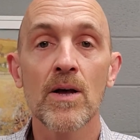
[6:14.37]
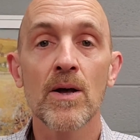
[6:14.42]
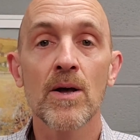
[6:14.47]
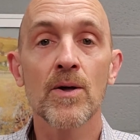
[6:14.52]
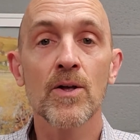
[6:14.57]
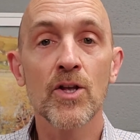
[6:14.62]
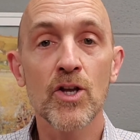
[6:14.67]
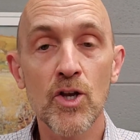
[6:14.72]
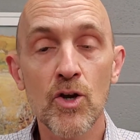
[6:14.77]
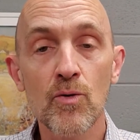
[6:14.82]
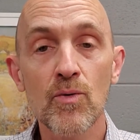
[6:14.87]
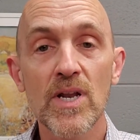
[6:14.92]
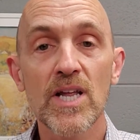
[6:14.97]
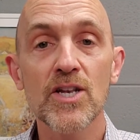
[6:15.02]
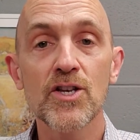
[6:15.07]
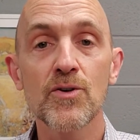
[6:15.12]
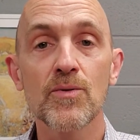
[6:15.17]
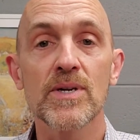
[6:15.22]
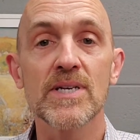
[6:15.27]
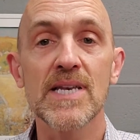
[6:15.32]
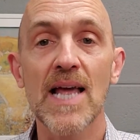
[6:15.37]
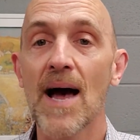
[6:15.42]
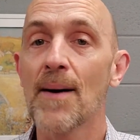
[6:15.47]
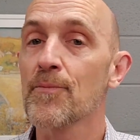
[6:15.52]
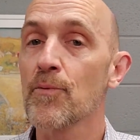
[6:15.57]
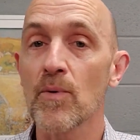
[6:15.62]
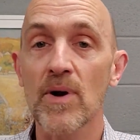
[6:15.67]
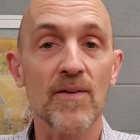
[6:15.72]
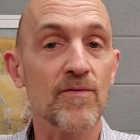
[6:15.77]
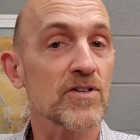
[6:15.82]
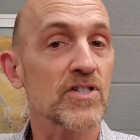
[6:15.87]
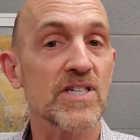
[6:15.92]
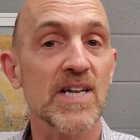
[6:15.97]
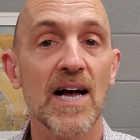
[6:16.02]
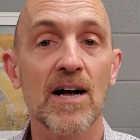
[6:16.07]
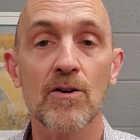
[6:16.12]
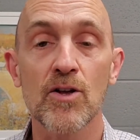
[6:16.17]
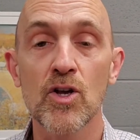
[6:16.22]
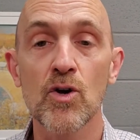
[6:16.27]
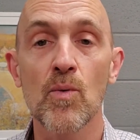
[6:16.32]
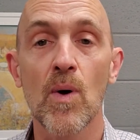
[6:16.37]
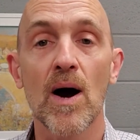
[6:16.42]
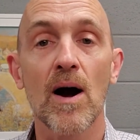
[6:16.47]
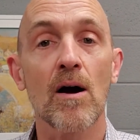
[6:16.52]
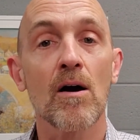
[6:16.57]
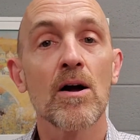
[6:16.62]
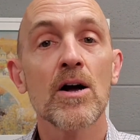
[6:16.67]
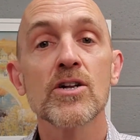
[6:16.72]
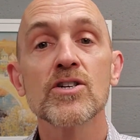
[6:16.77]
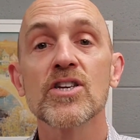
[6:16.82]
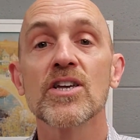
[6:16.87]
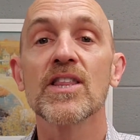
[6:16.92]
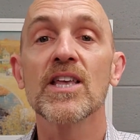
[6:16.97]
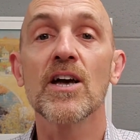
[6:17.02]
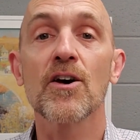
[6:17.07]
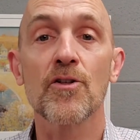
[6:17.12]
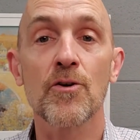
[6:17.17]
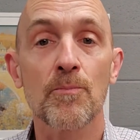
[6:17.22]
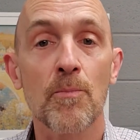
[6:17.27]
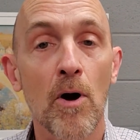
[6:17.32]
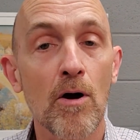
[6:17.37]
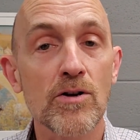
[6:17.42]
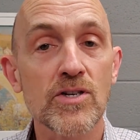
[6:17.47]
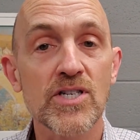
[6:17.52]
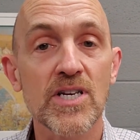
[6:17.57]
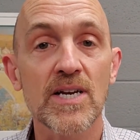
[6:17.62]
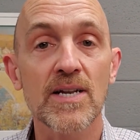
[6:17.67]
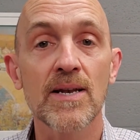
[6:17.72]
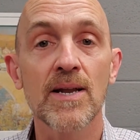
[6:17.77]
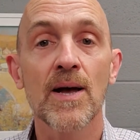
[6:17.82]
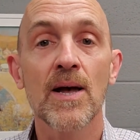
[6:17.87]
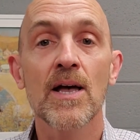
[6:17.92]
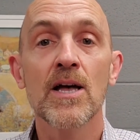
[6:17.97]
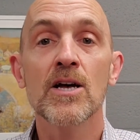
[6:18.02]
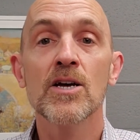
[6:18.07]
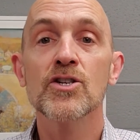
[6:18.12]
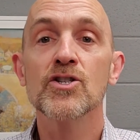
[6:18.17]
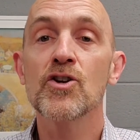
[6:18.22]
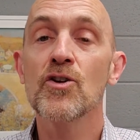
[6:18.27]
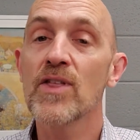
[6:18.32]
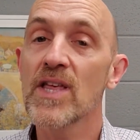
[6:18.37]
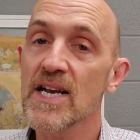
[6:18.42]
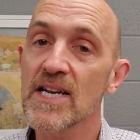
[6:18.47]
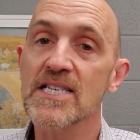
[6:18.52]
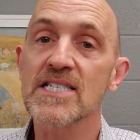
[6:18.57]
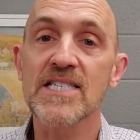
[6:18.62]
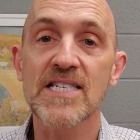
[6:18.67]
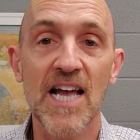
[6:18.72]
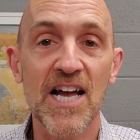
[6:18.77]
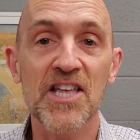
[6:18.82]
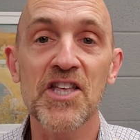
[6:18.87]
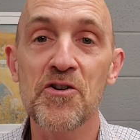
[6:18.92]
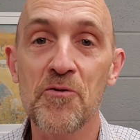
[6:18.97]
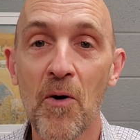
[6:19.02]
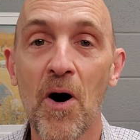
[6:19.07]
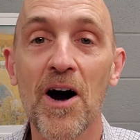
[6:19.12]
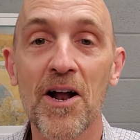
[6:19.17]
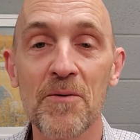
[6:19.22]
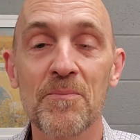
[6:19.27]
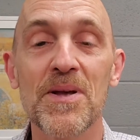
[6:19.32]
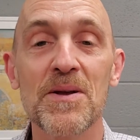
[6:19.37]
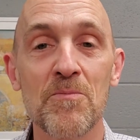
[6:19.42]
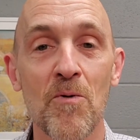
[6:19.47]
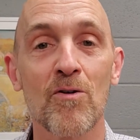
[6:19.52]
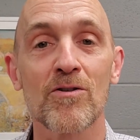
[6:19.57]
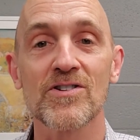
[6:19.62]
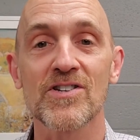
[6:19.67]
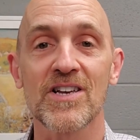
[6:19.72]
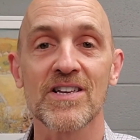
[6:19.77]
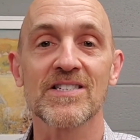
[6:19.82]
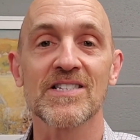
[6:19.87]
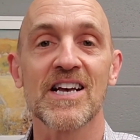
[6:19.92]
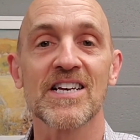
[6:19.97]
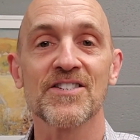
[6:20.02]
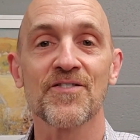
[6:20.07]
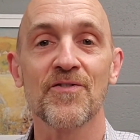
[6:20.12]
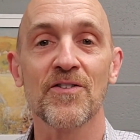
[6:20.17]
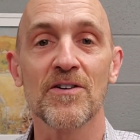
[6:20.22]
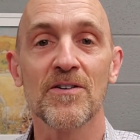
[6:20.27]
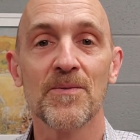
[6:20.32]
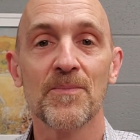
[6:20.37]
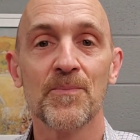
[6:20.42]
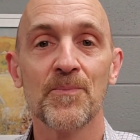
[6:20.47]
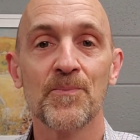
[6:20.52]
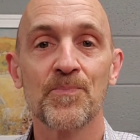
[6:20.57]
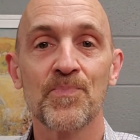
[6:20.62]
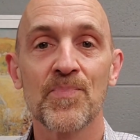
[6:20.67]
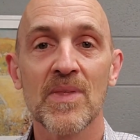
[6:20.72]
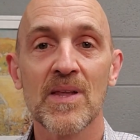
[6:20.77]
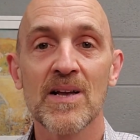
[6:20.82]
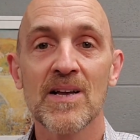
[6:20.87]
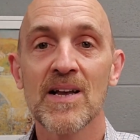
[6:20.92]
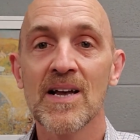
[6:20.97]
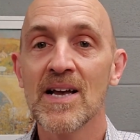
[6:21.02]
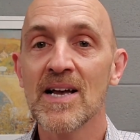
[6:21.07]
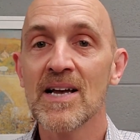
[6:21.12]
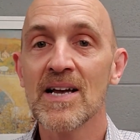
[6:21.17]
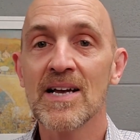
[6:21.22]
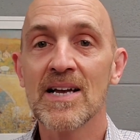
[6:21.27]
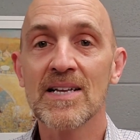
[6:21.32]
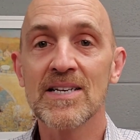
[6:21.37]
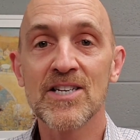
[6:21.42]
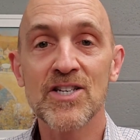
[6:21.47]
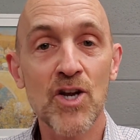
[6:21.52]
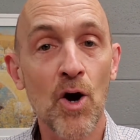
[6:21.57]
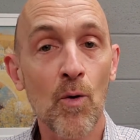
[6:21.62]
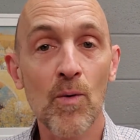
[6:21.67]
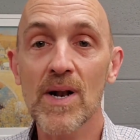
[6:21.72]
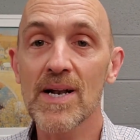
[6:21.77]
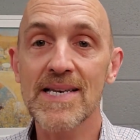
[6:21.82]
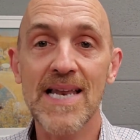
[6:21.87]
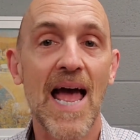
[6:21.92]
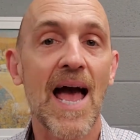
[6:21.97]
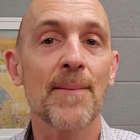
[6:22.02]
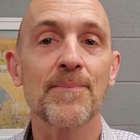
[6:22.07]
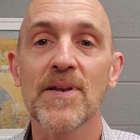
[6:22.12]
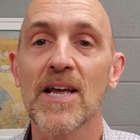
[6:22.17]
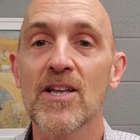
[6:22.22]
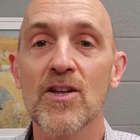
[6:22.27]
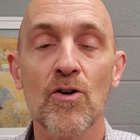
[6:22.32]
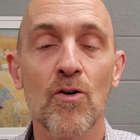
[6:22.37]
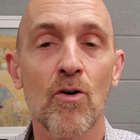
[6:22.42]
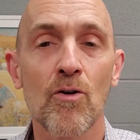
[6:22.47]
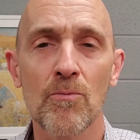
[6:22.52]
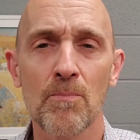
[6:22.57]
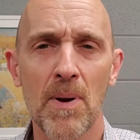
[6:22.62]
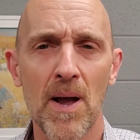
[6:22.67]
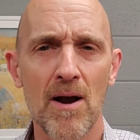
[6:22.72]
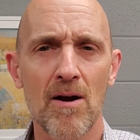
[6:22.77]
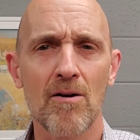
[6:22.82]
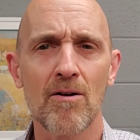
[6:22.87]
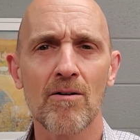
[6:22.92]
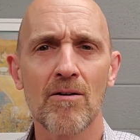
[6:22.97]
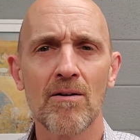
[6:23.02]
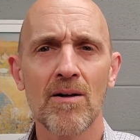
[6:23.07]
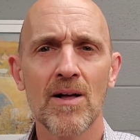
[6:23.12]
you need to adapt whatever style you are to the other person to the extent you want to be more successful. Don't adapt at your own peril.